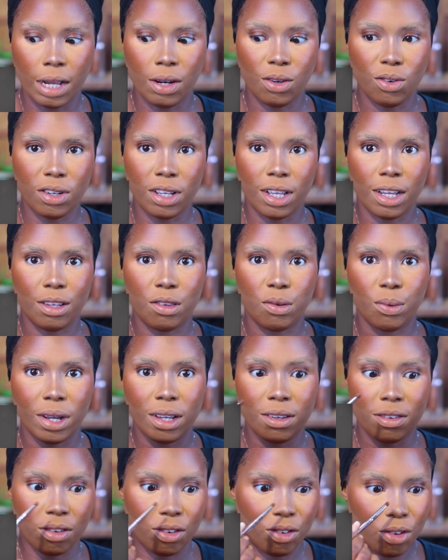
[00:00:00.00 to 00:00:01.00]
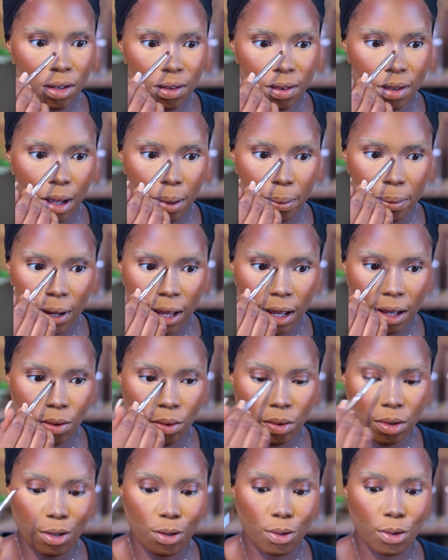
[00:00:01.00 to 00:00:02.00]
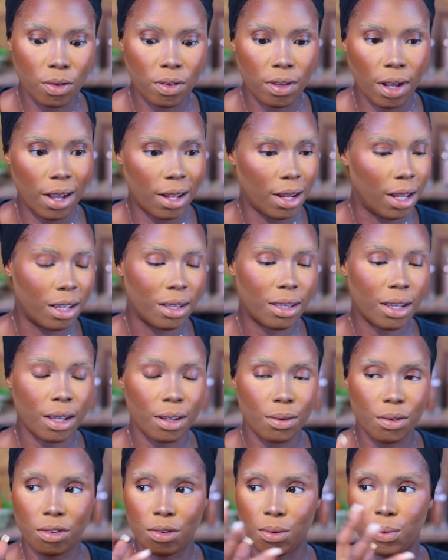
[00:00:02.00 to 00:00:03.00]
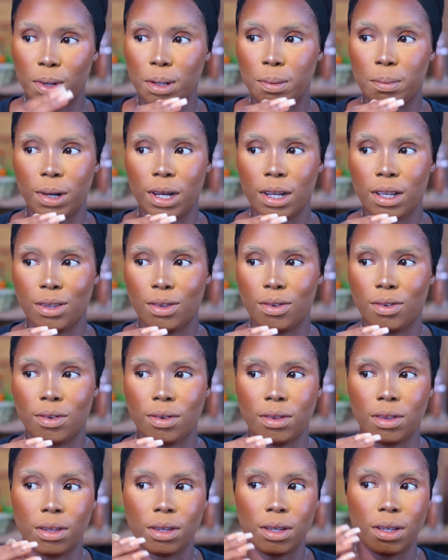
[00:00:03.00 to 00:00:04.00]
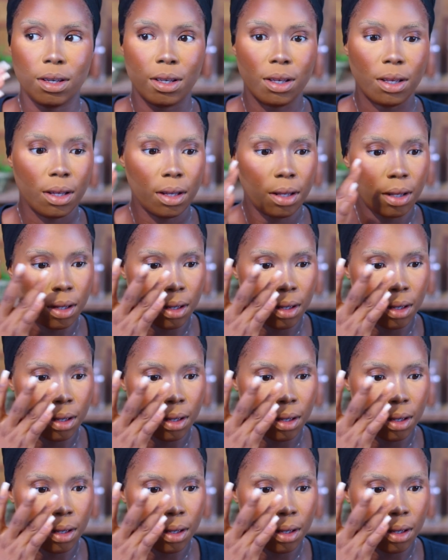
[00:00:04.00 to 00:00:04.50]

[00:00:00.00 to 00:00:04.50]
I don't get why she just applied only nose highlighter and she went back into the